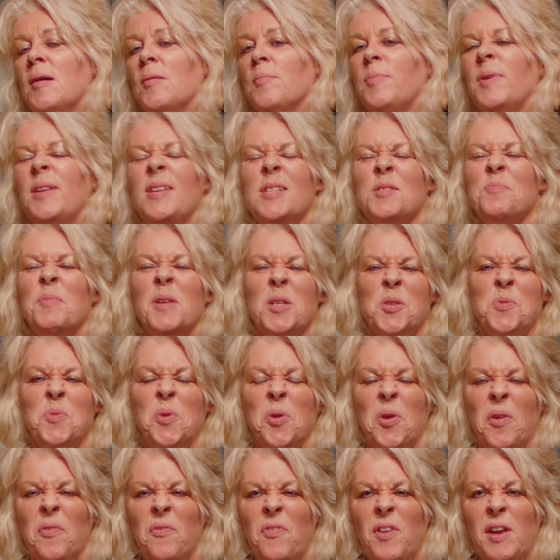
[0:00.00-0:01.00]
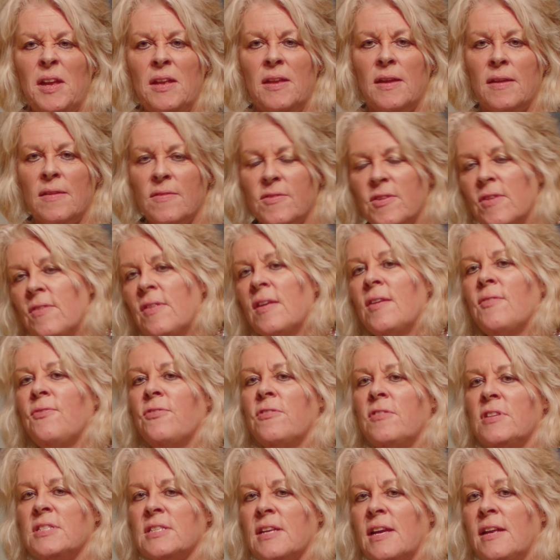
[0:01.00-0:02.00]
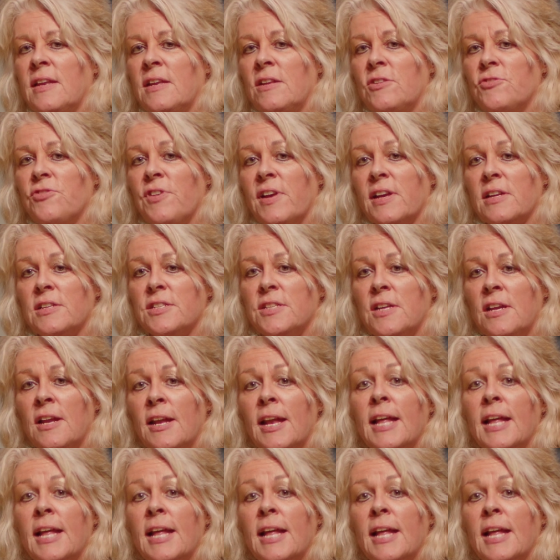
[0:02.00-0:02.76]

but it's much more convenient, so therefore it's getting traction.